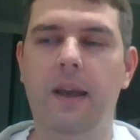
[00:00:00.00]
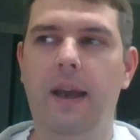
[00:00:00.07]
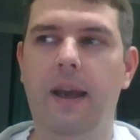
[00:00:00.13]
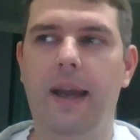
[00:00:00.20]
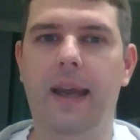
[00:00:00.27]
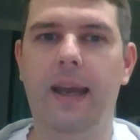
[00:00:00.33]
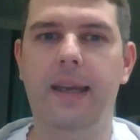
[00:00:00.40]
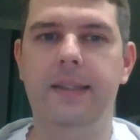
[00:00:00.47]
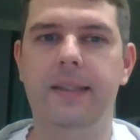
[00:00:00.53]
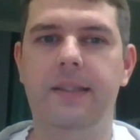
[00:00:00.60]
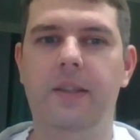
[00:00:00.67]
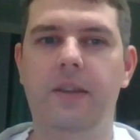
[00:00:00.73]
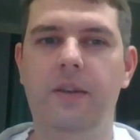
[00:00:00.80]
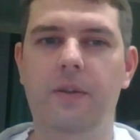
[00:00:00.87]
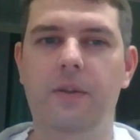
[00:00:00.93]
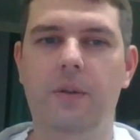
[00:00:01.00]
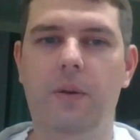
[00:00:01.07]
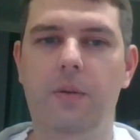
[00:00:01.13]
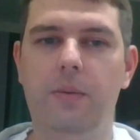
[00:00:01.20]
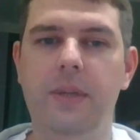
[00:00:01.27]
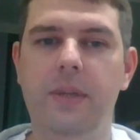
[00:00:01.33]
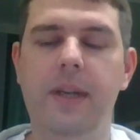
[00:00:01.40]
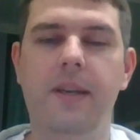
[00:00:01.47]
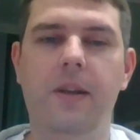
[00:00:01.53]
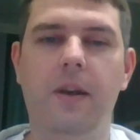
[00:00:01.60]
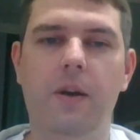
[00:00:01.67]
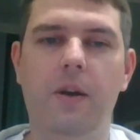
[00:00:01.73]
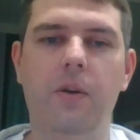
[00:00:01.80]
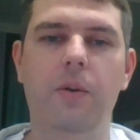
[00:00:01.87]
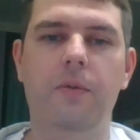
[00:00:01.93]
As you already
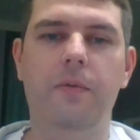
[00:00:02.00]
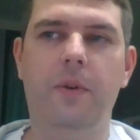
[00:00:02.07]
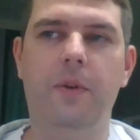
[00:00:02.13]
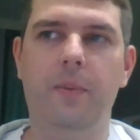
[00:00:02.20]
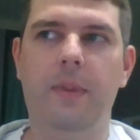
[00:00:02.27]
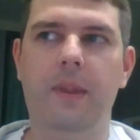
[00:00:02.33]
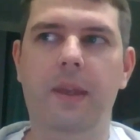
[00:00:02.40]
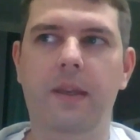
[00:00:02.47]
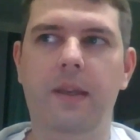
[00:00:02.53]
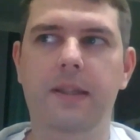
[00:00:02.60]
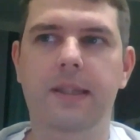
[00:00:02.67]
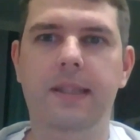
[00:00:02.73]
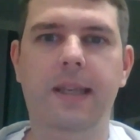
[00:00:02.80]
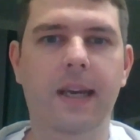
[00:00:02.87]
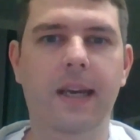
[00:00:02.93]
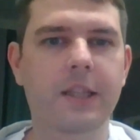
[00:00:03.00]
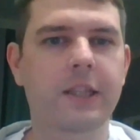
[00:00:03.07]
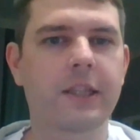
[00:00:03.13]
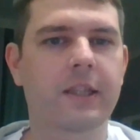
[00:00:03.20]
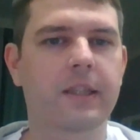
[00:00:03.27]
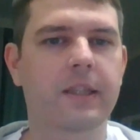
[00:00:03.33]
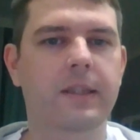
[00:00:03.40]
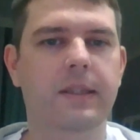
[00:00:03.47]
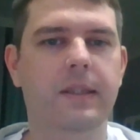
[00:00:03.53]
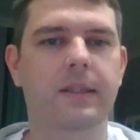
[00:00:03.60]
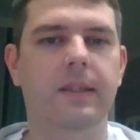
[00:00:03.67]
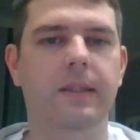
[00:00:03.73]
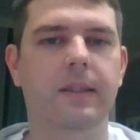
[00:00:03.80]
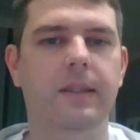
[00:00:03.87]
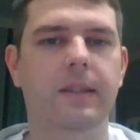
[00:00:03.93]
know from the discussions
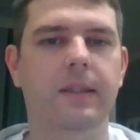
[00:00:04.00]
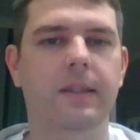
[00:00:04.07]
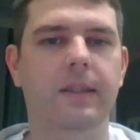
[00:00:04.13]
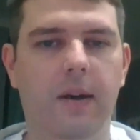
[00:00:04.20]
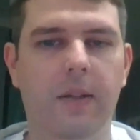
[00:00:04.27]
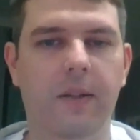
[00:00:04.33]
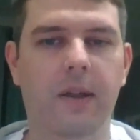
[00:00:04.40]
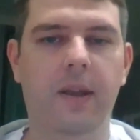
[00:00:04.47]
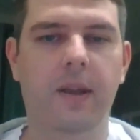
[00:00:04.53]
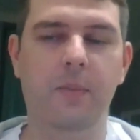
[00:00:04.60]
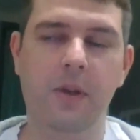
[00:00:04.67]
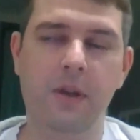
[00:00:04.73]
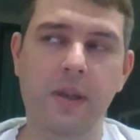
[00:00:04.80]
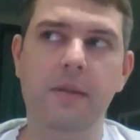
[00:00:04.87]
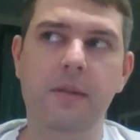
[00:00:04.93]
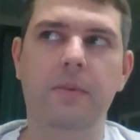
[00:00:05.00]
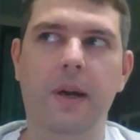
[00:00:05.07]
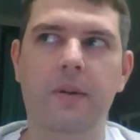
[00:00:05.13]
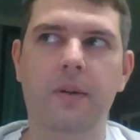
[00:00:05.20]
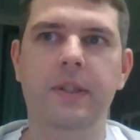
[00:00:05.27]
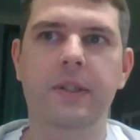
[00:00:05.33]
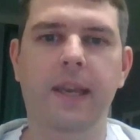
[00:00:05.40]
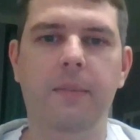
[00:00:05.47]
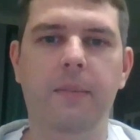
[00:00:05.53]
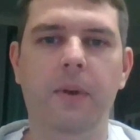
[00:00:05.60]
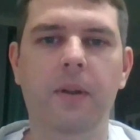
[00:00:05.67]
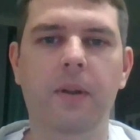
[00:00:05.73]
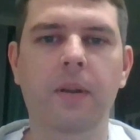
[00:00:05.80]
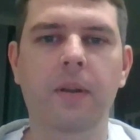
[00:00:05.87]
on the community roundtable,